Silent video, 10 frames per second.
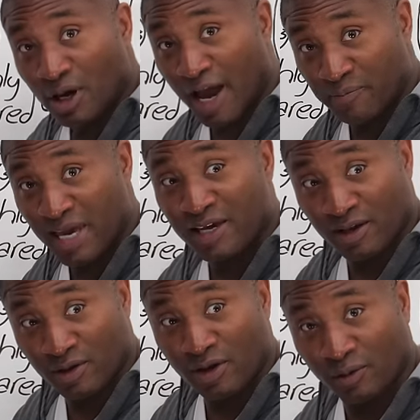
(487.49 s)
I make
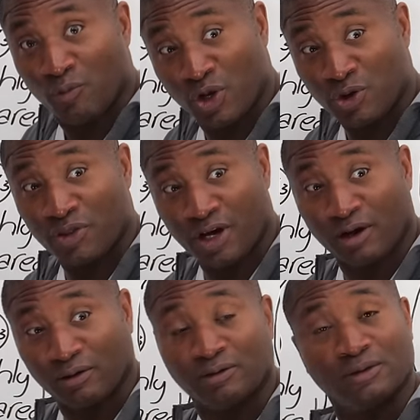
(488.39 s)
it there when you're
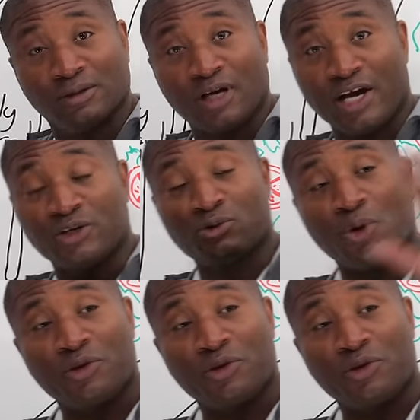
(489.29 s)
there. I don't